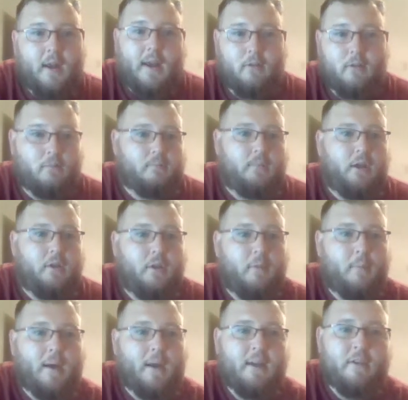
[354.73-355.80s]
I don't
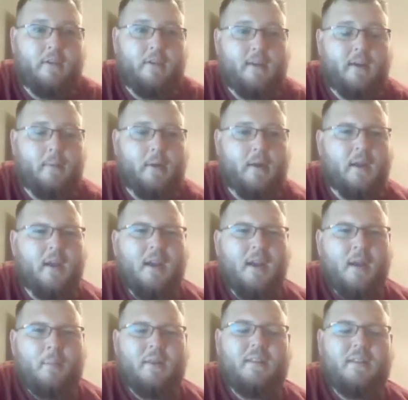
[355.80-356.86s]
mind talking to anybody,
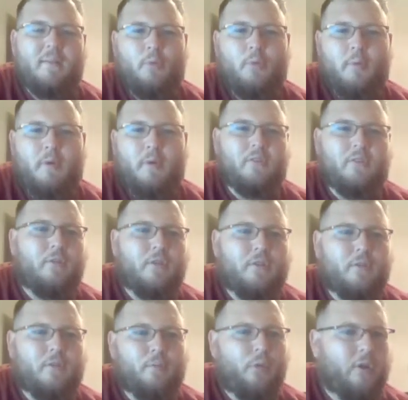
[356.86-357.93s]
but that's more personal.
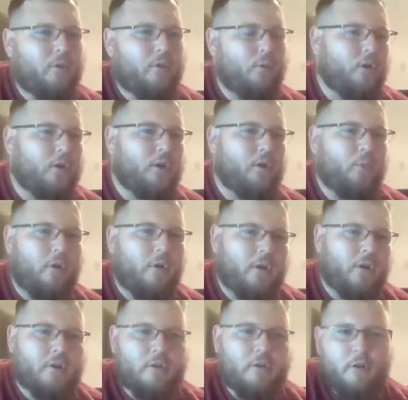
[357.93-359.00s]
It's one on one, one
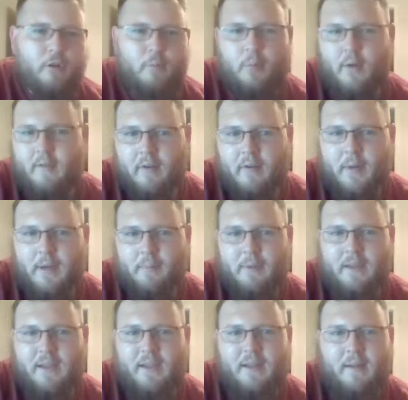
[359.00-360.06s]
on a group, whatever it may
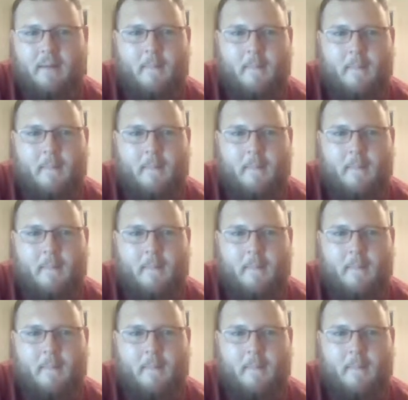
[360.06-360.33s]
be.